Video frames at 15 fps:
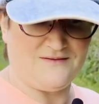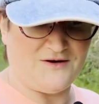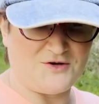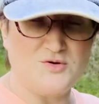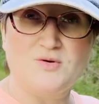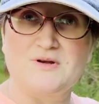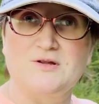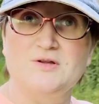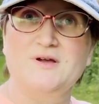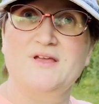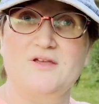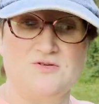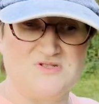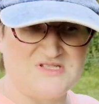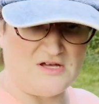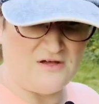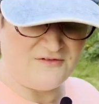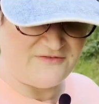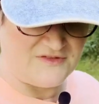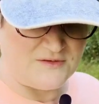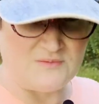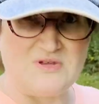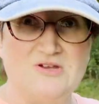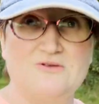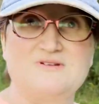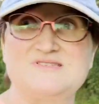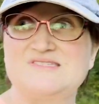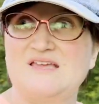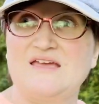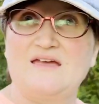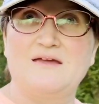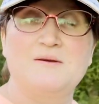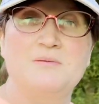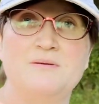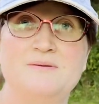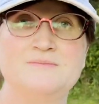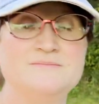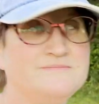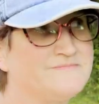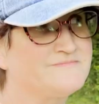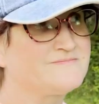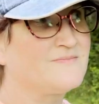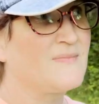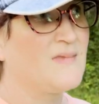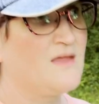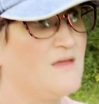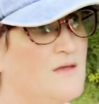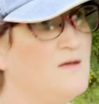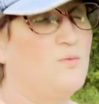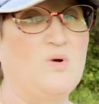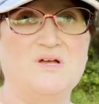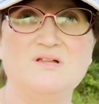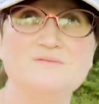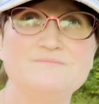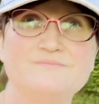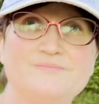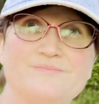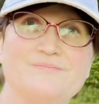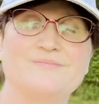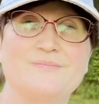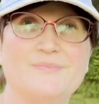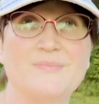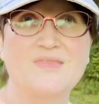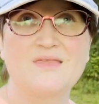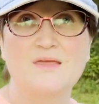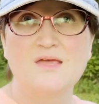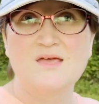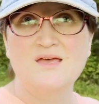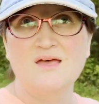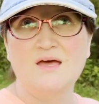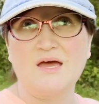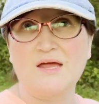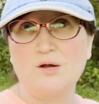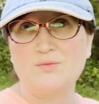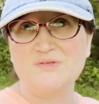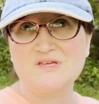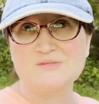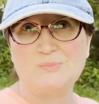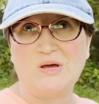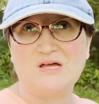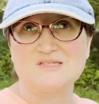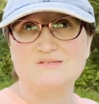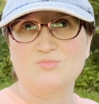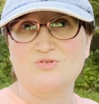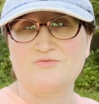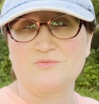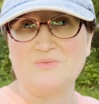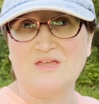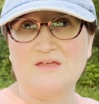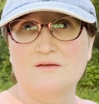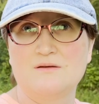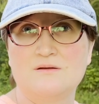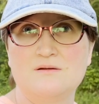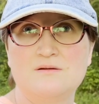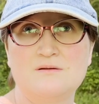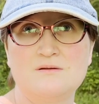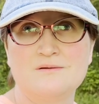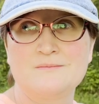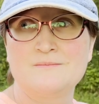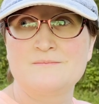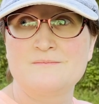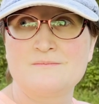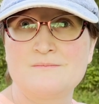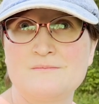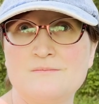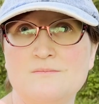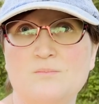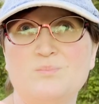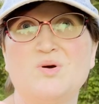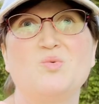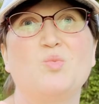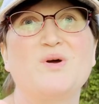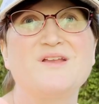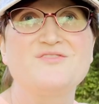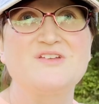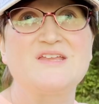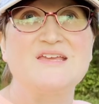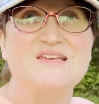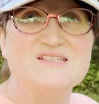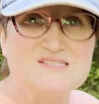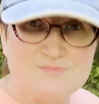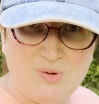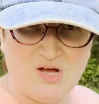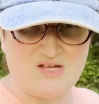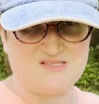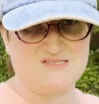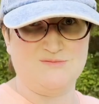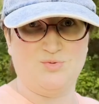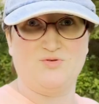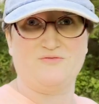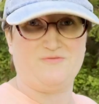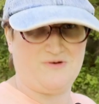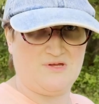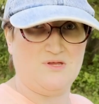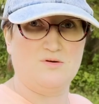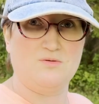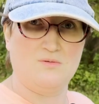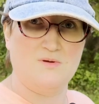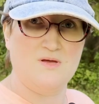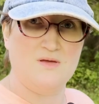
Are you going to look at yourself in the mirror and say, well, I don't think it's possible for me. But what if it is possible for you?